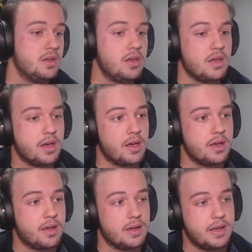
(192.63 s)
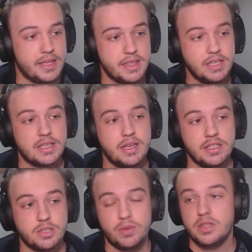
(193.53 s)
In this case,
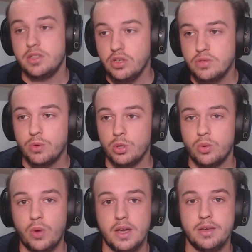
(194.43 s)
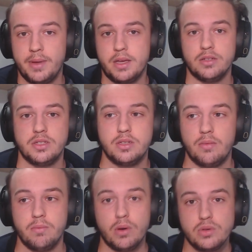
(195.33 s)
it's pretty useful. Why? Because
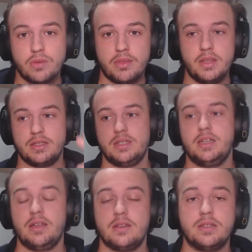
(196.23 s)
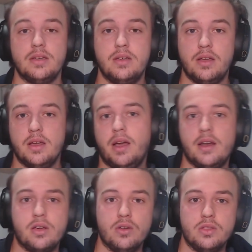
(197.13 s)
most of these things are
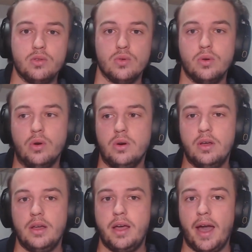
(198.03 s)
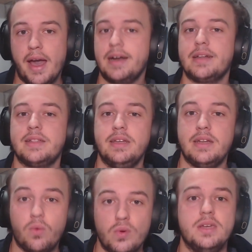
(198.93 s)
going to act in a
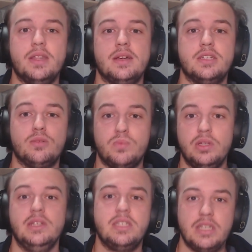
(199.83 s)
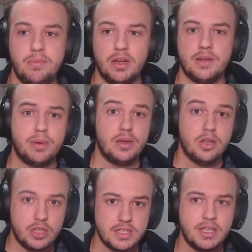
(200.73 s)
way that is pretty similar but
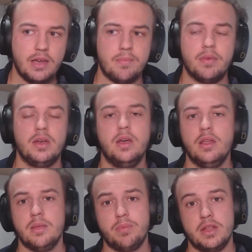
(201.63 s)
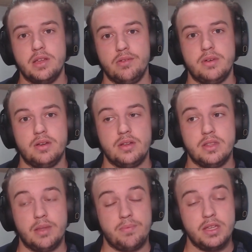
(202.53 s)
not the same. The
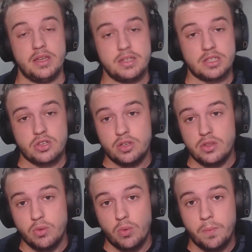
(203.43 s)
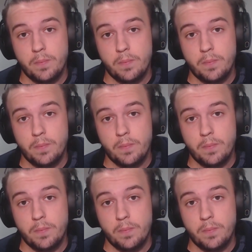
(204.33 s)
player is going to